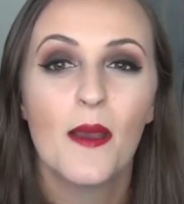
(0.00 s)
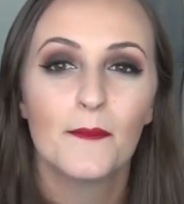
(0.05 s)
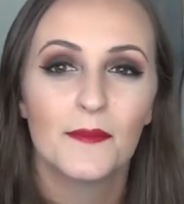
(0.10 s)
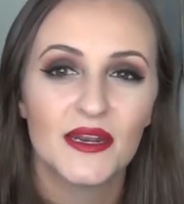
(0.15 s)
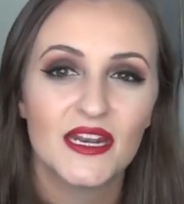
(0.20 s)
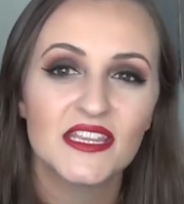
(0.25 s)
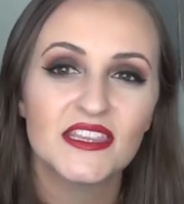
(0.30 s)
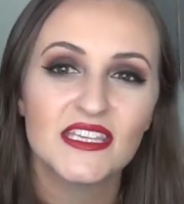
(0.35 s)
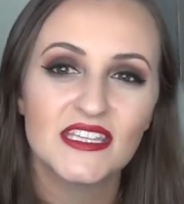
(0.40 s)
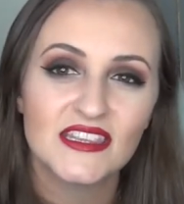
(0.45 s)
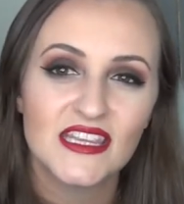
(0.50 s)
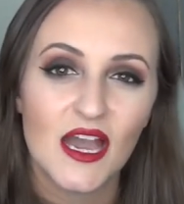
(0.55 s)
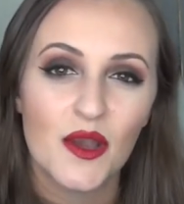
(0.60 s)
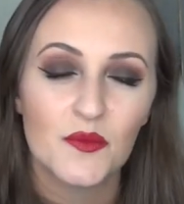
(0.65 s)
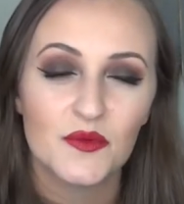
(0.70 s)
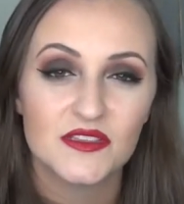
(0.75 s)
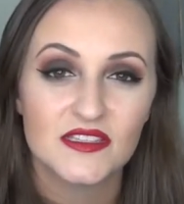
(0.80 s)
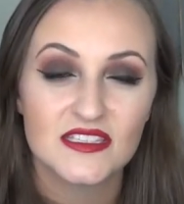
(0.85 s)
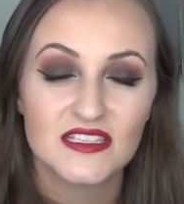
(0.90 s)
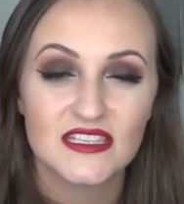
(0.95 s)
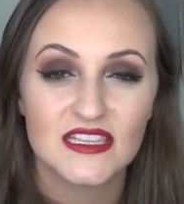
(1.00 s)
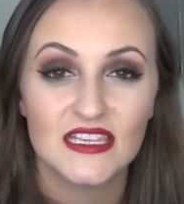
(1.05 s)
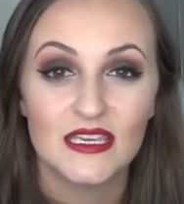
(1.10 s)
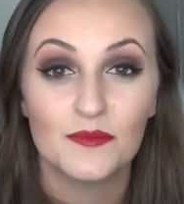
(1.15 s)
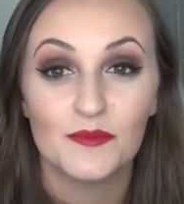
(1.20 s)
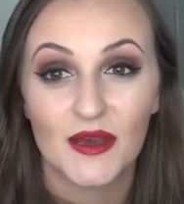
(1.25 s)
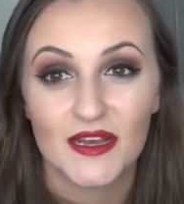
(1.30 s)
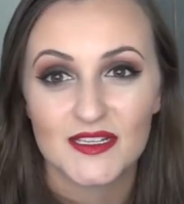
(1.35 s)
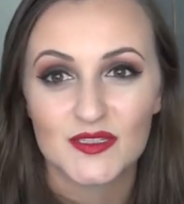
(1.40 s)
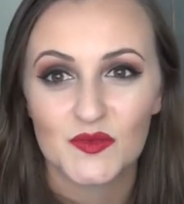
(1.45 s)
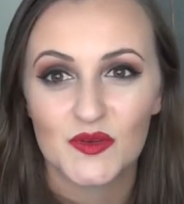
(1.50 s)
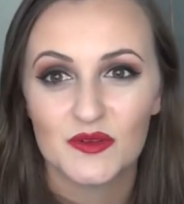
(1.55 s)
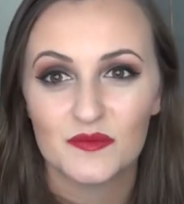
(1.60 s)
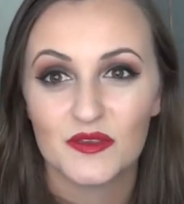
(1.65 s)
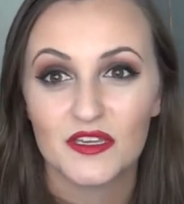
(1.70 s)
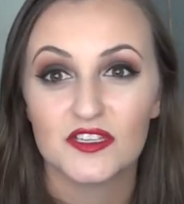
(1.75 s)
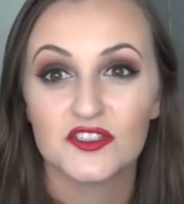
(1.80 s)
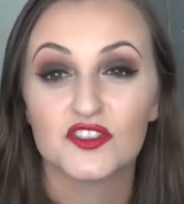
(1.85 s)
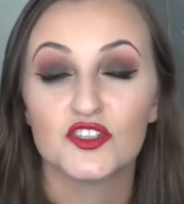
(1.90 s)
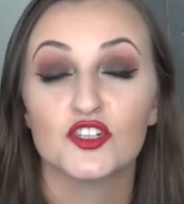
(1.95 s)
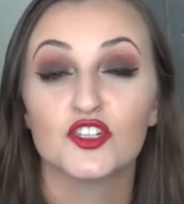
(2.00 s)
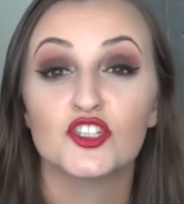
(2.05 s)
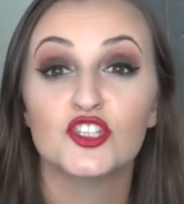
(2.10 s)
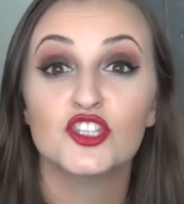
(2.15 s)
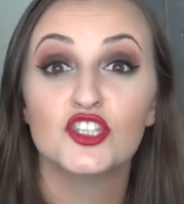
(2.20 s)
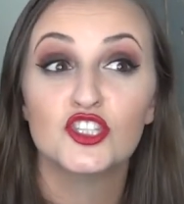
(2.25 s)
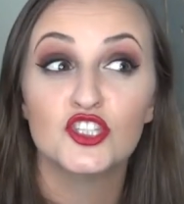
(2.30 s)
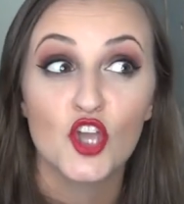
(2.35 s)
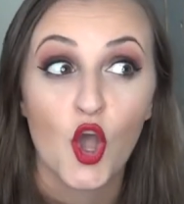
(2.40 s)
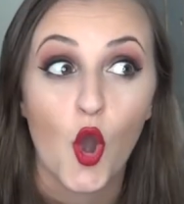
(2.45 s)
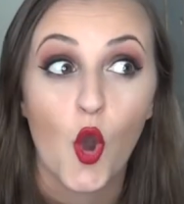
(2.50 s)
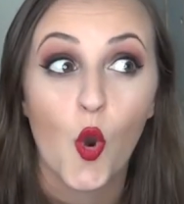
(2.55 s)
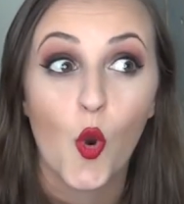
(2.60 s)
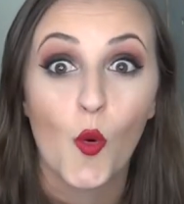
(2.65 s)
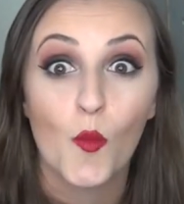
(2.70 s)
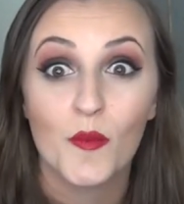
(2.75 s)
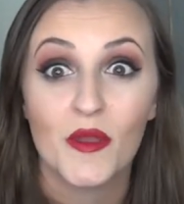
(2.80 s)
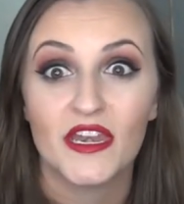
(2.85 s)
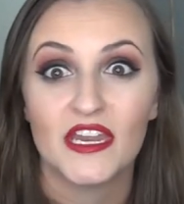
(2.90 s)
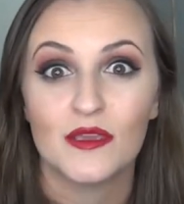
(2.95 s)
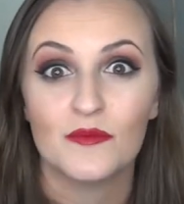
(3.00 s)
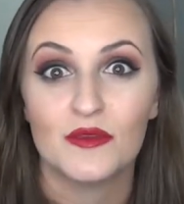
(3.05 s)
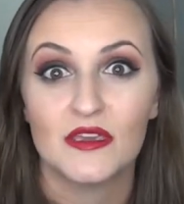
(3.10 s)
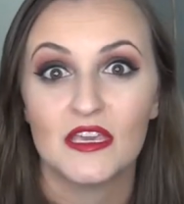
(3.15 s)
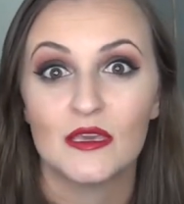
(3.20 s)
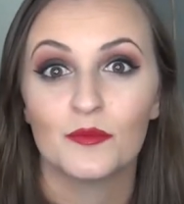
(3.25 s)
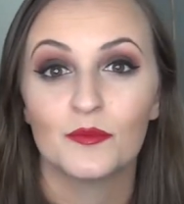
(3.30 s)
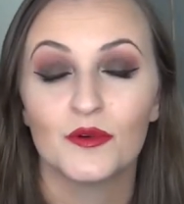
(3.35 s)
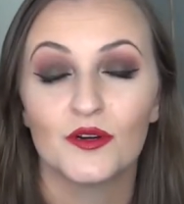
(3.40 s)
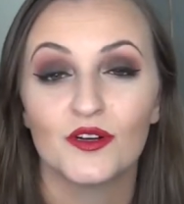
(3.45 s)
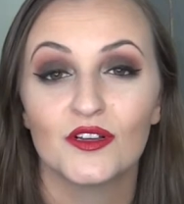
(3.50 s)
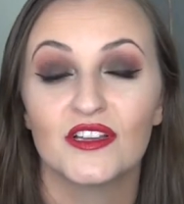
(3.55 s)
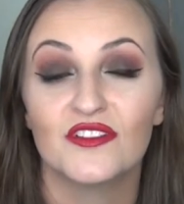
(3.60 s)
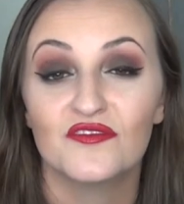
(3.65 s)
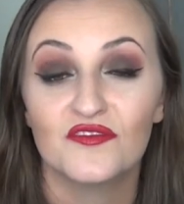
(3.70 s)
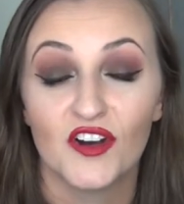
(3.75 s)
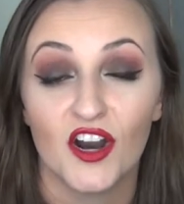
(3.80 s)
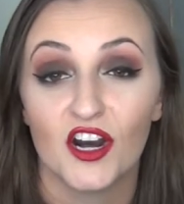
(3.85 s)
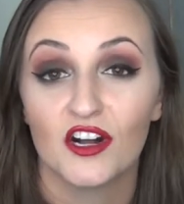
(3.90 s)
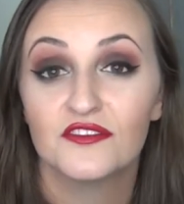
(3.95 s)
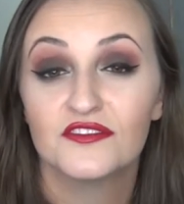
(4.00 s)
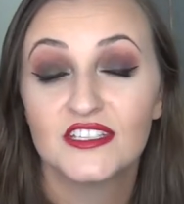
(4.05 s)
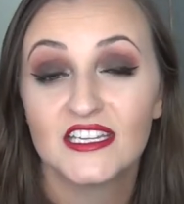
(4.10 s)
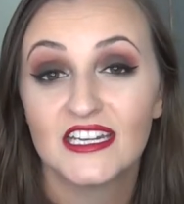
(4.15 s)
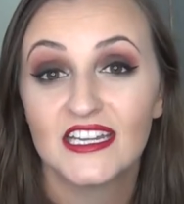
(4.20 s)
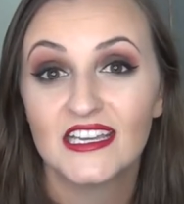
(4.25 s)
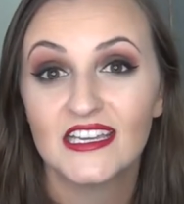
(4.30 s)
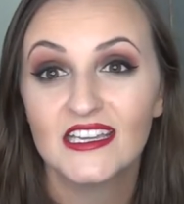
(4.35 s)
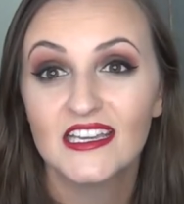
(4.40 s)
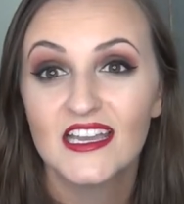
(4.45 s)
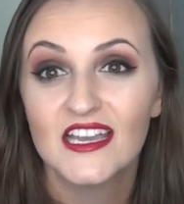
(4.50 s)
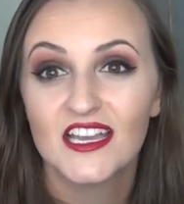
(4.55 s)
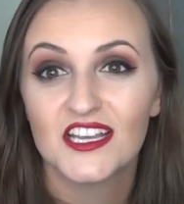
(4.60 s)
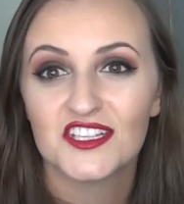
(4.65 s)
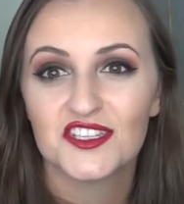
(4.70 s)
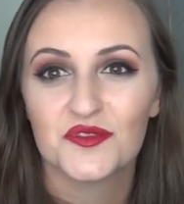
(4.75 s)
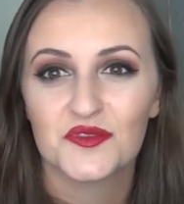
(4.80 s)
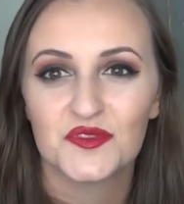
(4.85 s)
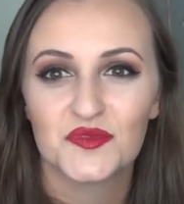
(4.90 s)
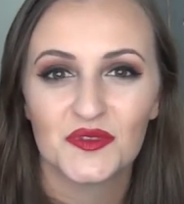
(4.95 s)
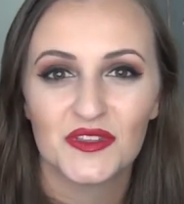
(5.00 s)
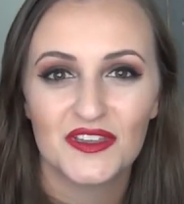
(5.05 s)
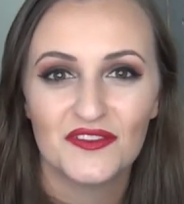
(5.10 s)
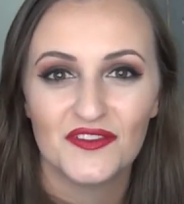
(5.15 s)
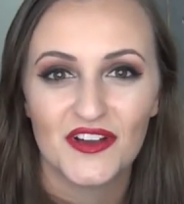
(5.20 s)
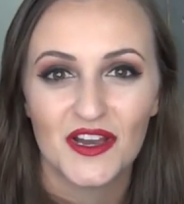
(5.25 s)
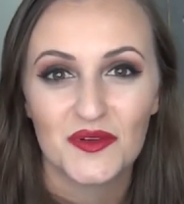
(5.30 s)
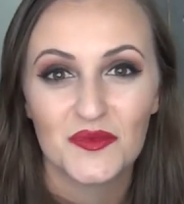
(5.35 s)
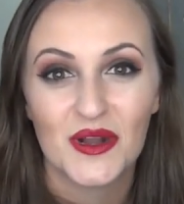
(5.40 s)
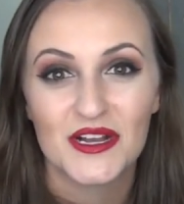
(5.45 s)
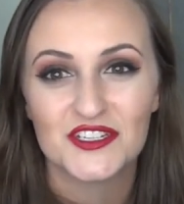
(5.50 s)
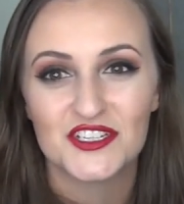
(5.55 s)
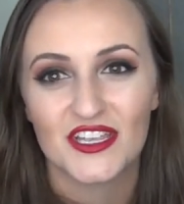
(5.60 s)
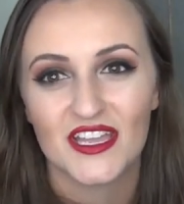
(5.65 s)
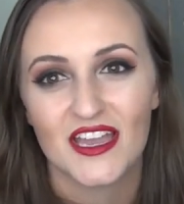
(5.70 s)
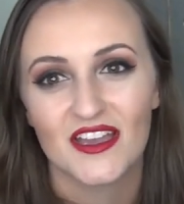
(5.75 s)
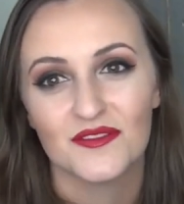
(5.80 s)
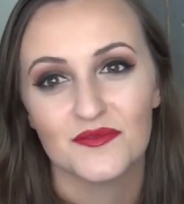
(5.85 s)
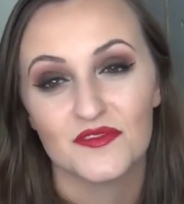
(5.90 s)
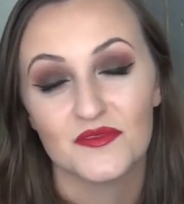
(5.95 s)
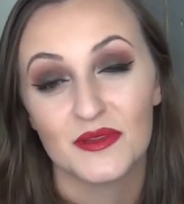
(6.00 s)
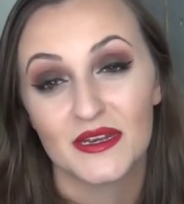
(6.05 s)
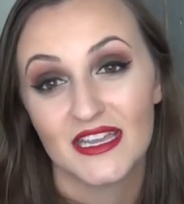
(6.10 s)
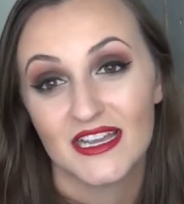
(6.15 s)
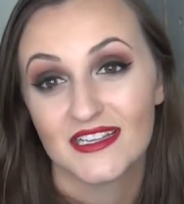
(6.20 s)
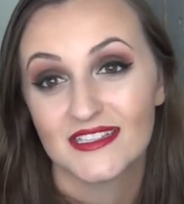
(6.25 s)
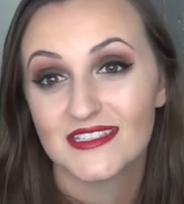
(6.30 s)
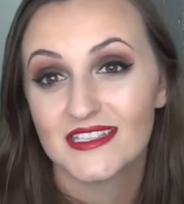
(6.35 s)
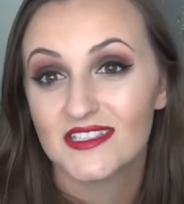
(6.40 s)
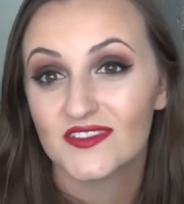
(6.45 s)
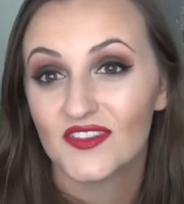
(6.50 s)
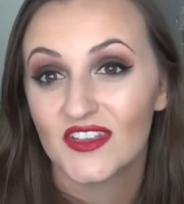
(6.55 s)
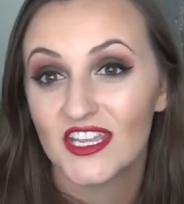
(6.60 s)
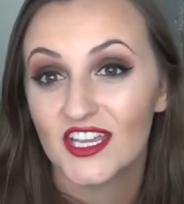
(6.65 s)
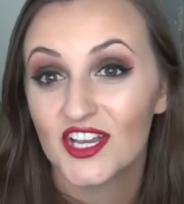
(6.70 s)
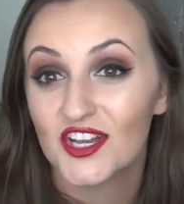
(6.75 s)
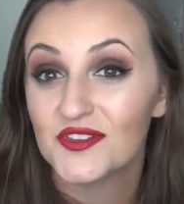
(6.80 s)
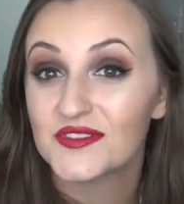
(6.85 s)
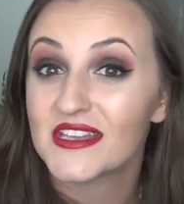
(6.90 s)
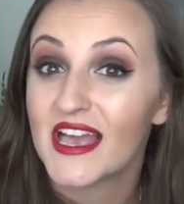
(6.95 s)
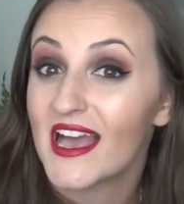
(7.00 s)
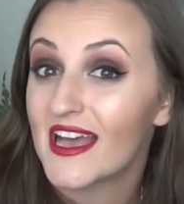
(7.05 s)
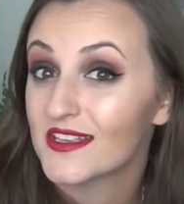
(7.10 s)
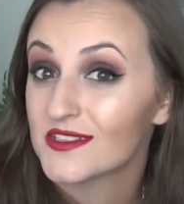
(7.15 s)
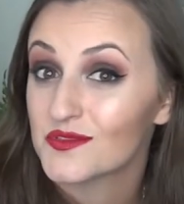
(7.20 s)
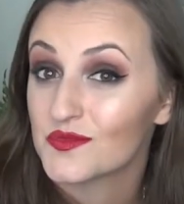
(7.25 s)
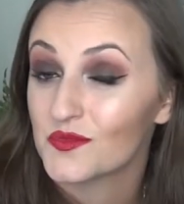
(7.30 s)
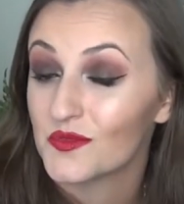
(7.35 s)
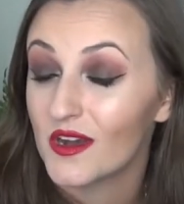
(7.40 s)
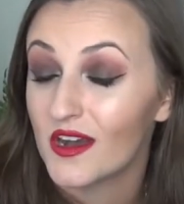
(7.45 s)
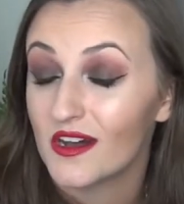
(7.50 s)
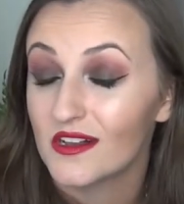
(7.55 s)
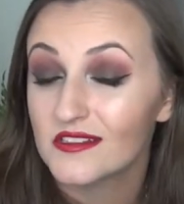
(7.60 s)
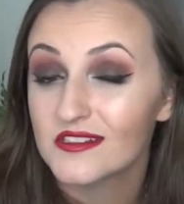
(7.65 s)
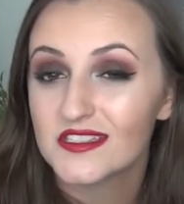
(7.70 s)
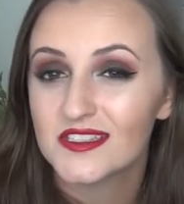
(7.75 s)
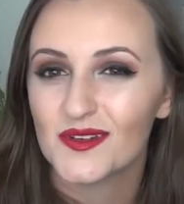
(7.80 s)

but I think that one's the best one because there's so many people involved in it, so it's really fun watching everybody else's videos as well.